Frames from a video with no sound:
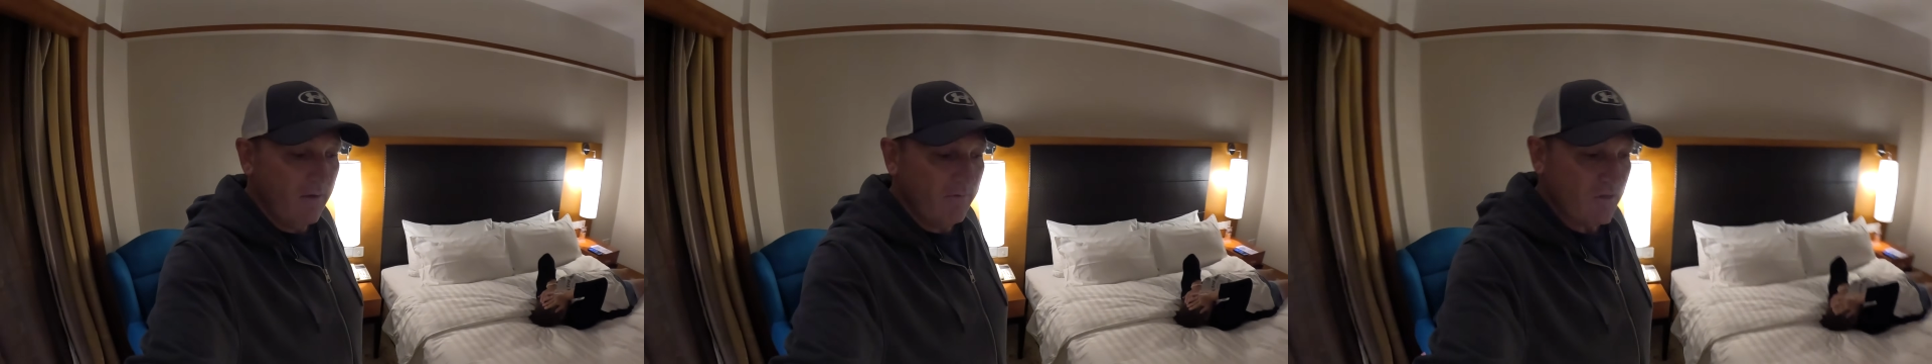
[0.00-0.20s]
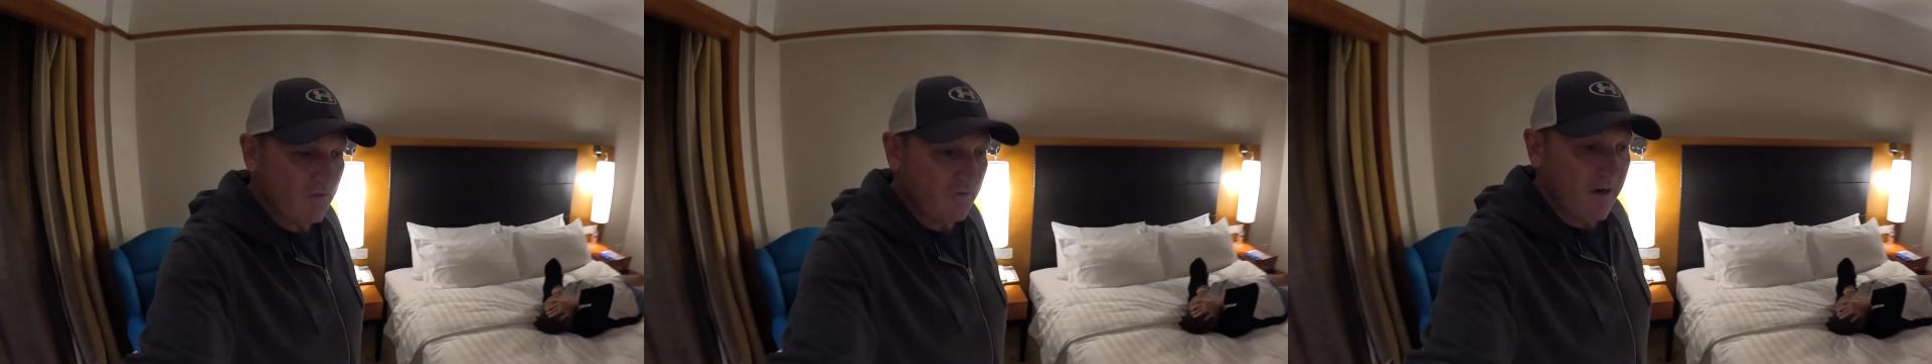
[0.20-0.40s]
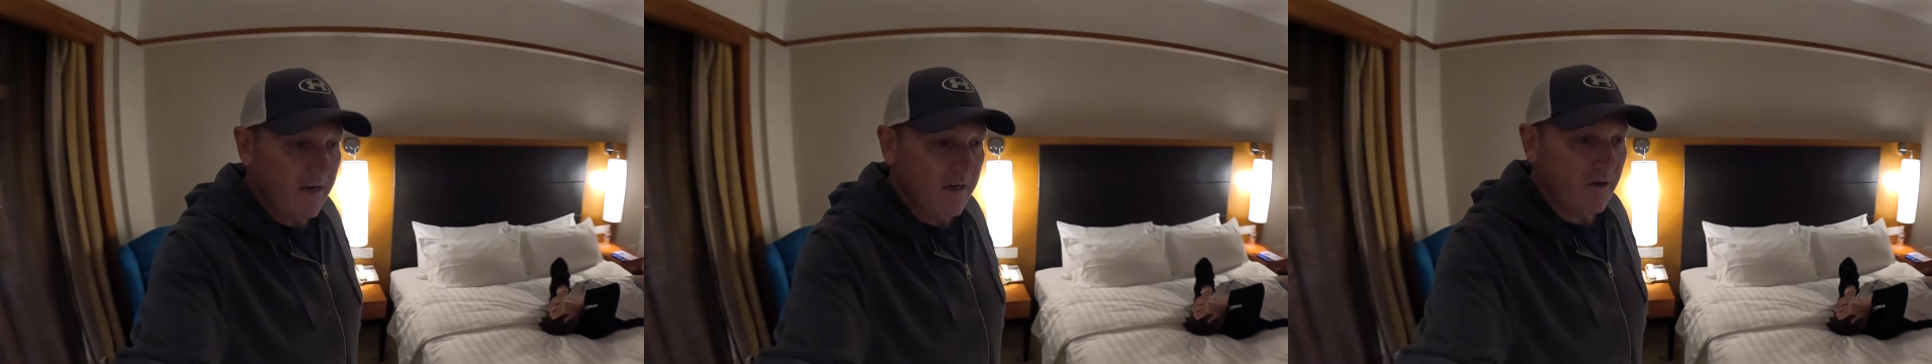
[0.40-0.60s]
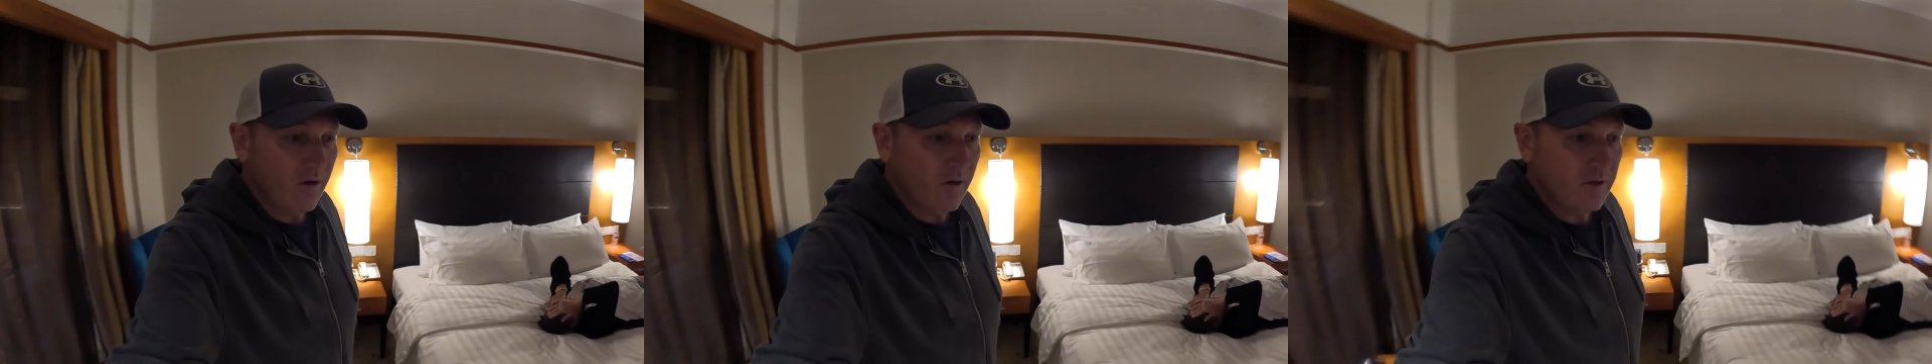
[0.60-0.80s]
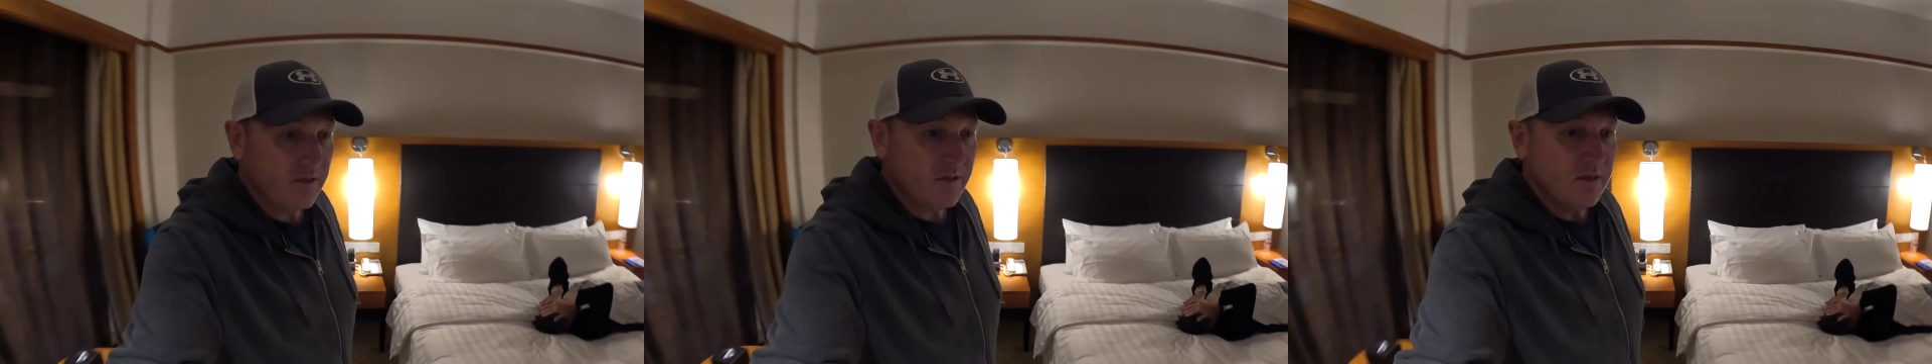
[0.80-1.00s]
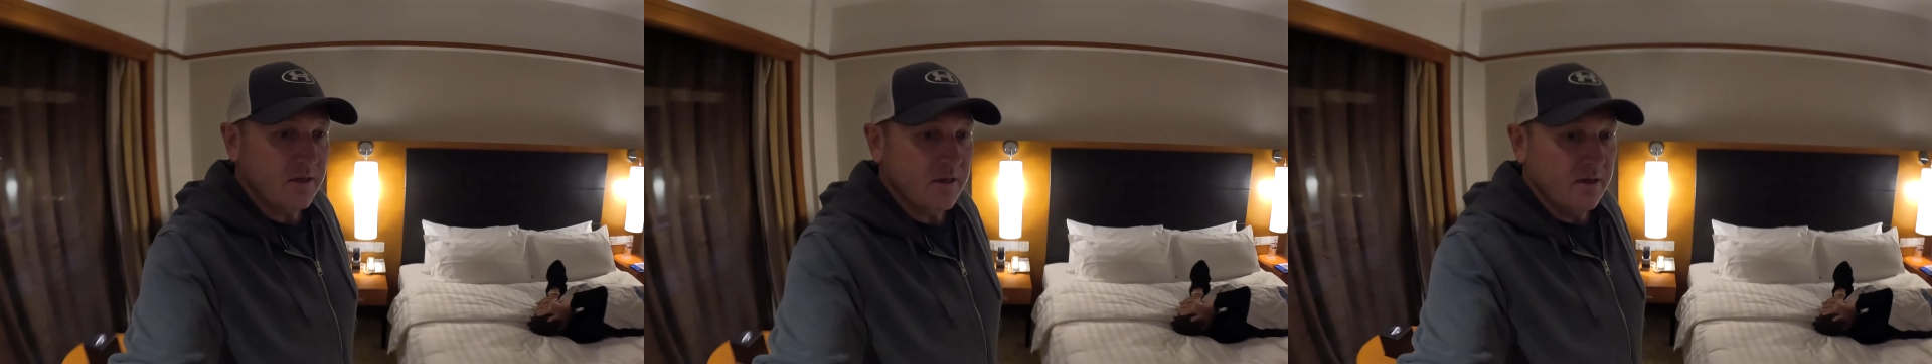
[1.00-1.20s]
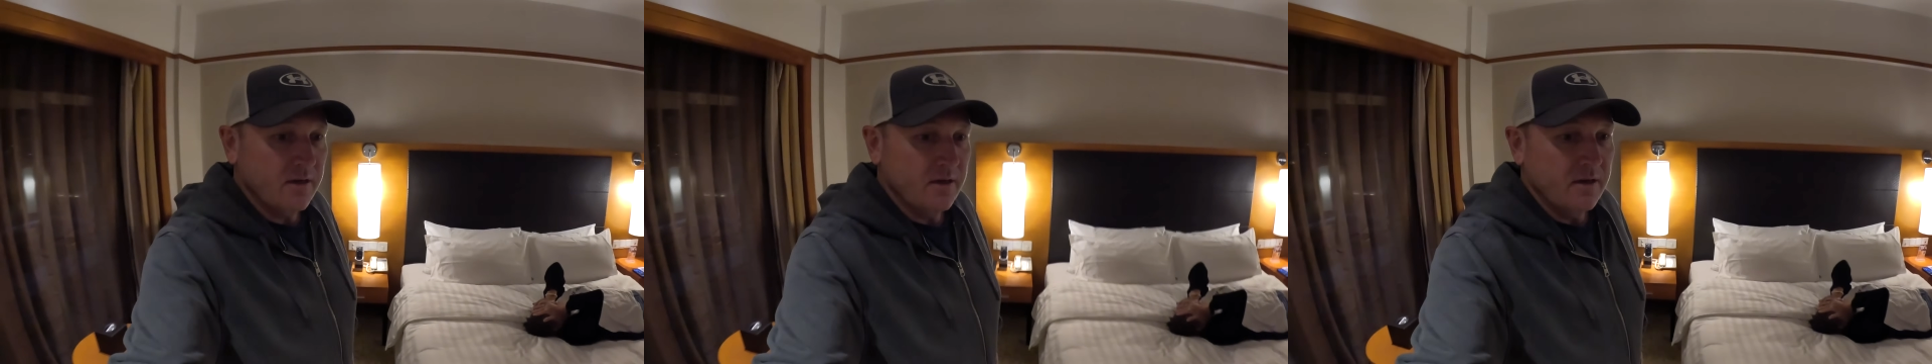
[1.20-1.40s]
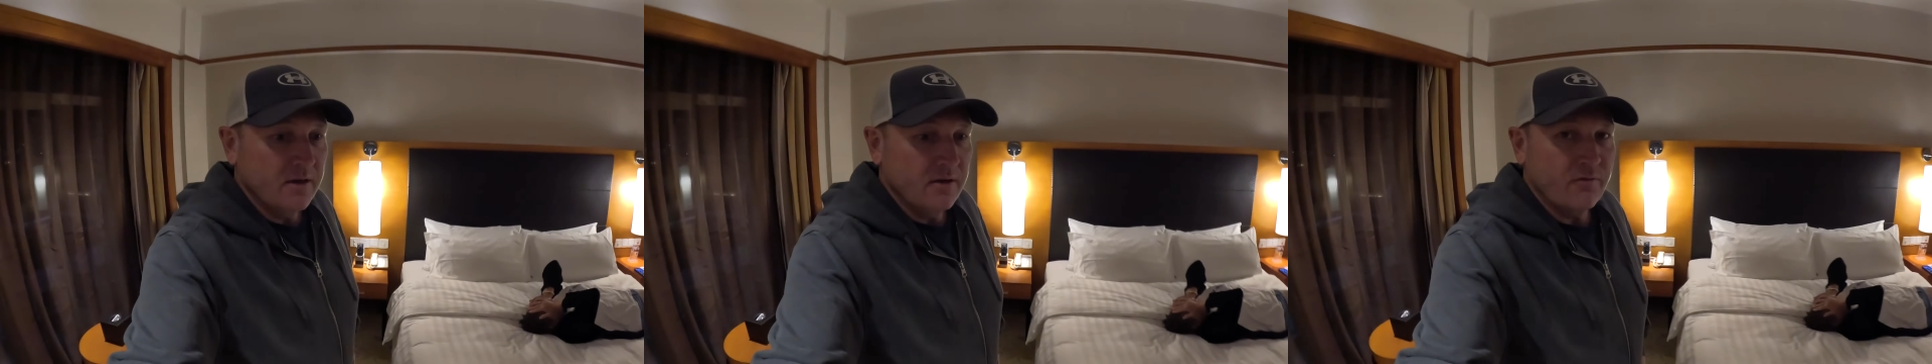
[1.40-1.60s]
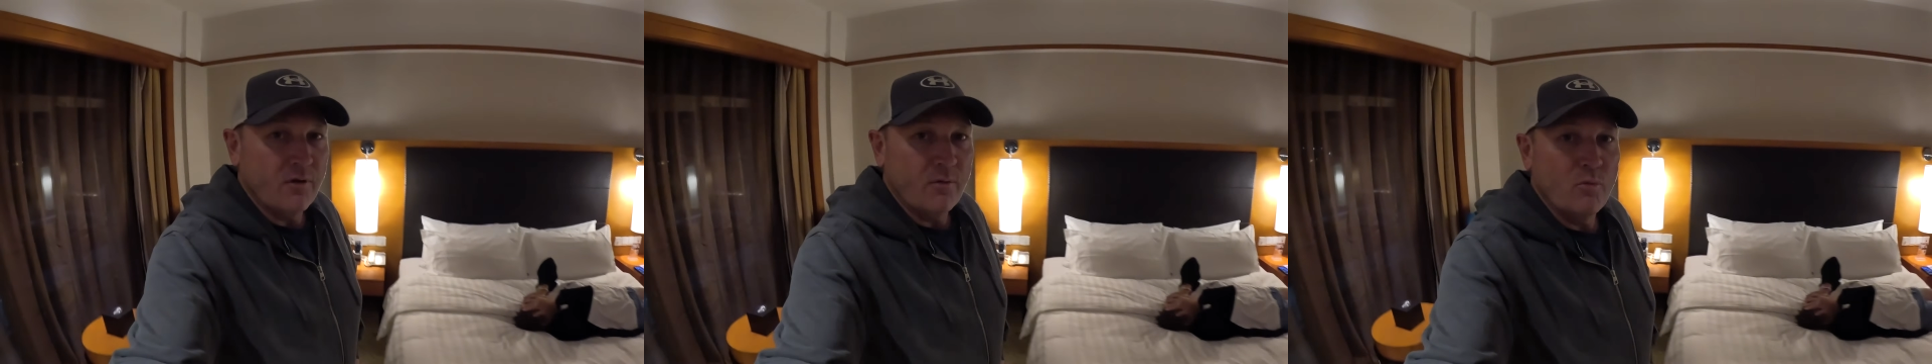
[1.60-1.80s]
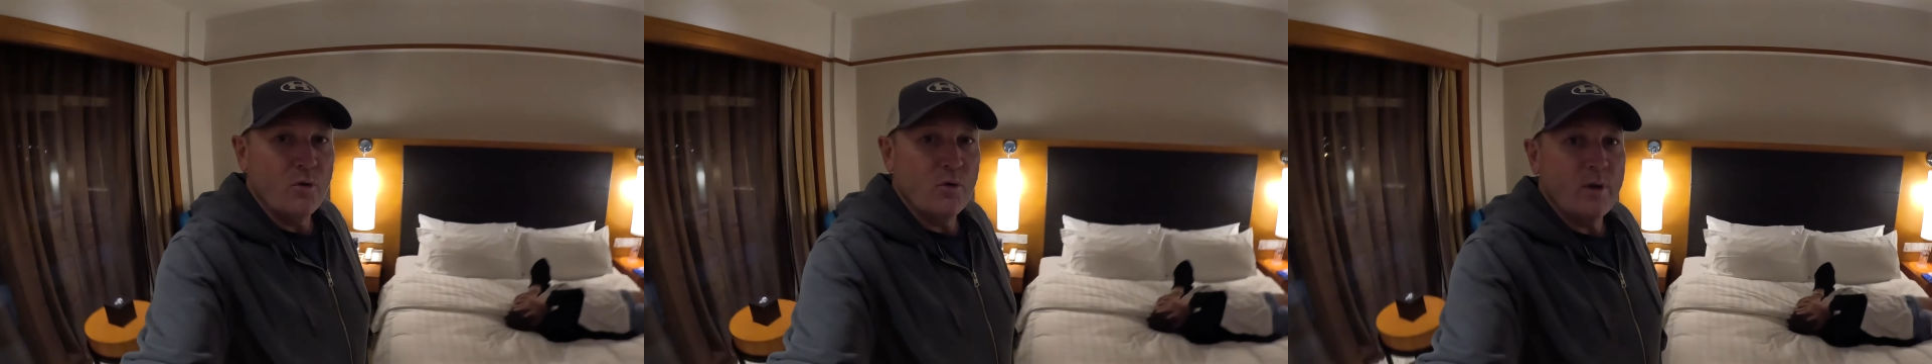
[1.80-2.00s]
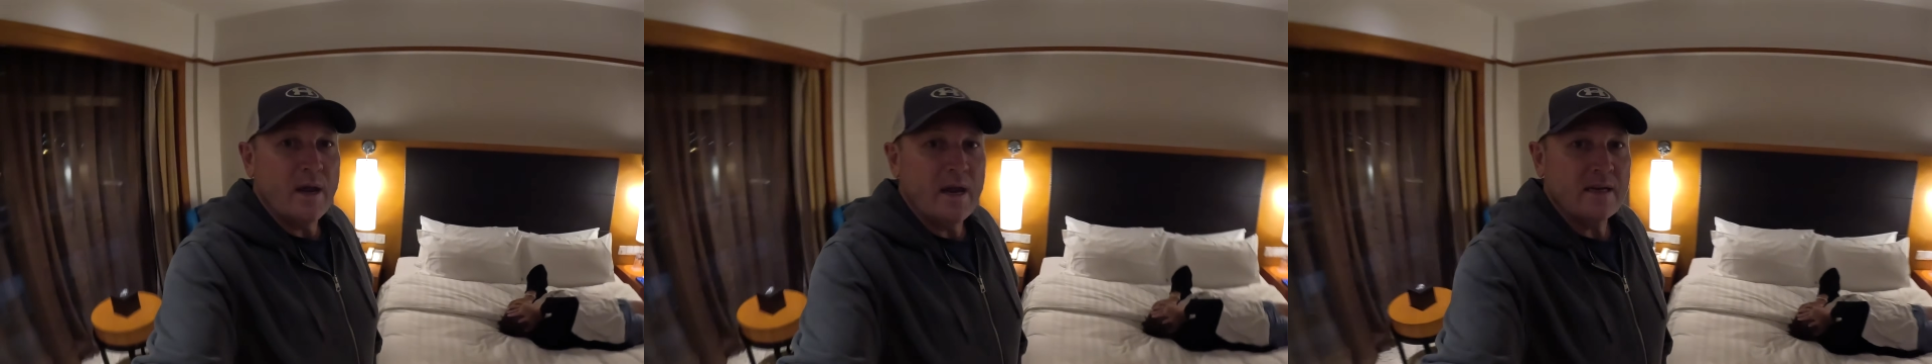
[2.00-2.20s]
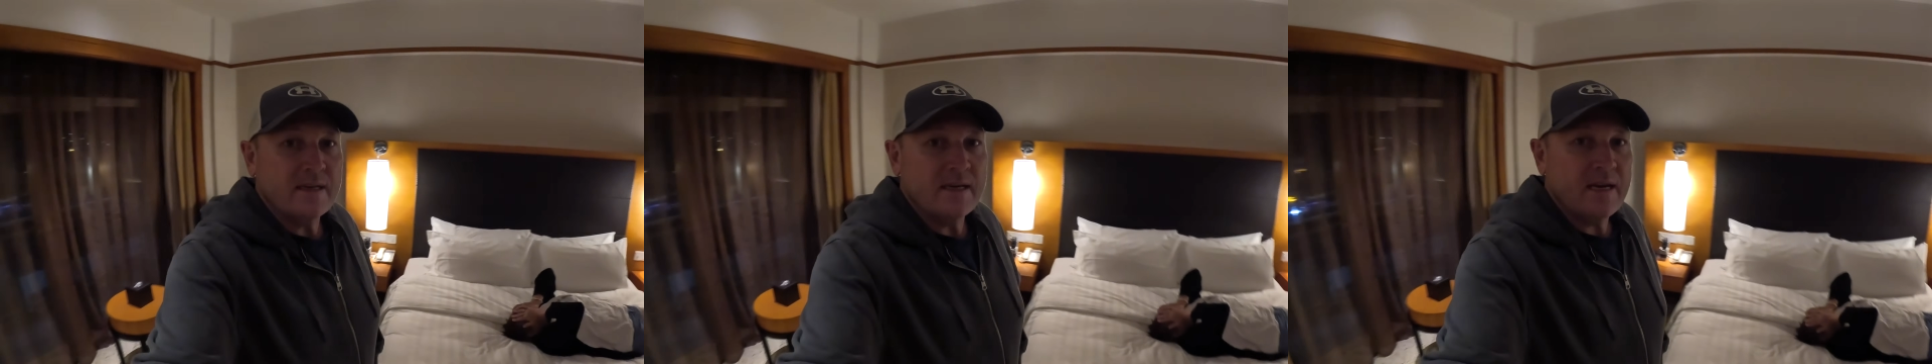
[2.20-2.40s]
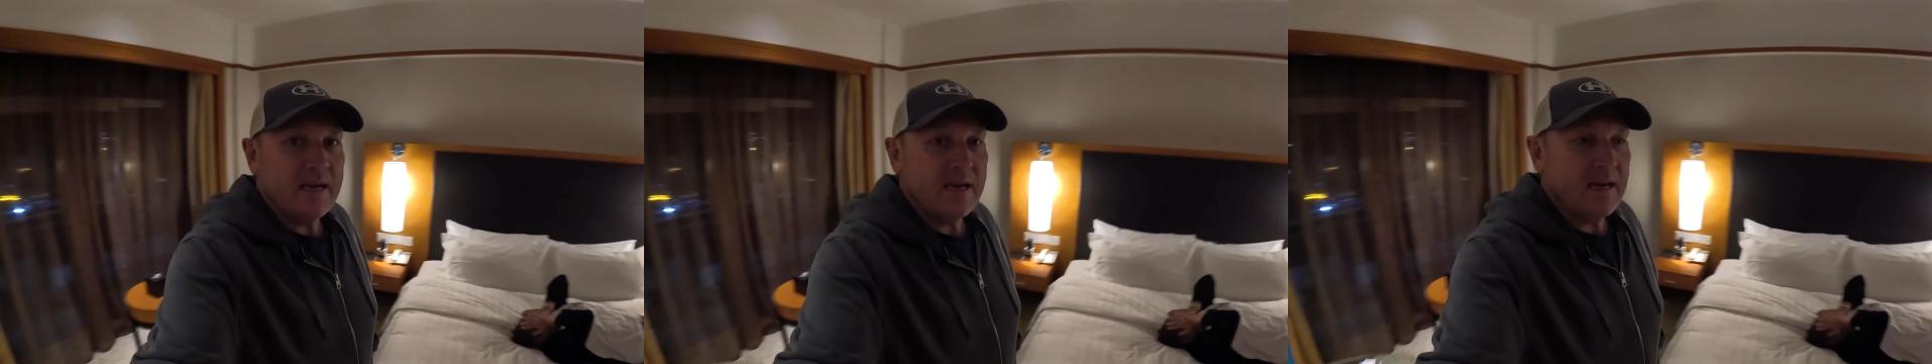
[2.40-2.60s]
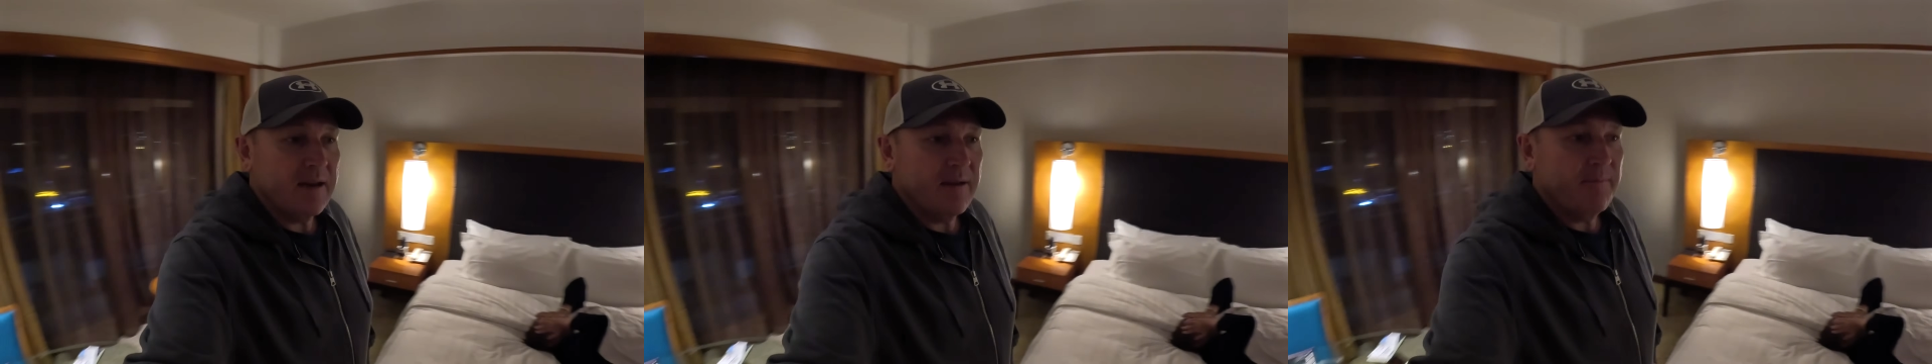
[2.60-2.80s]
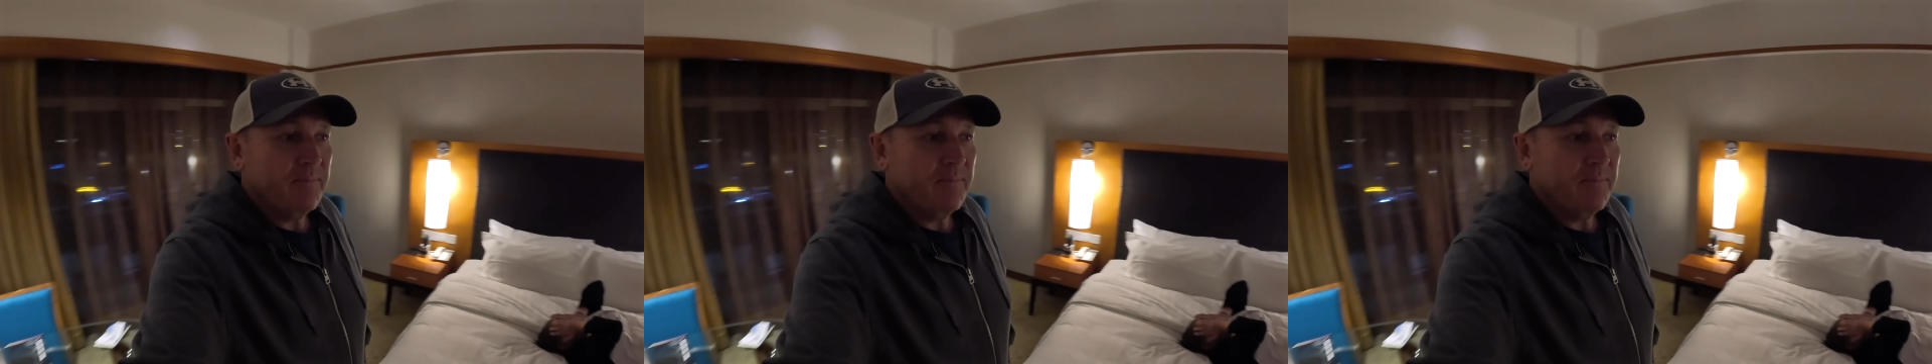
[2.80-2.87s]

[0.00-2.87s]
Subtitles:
Australian dollars from Wuhan to here,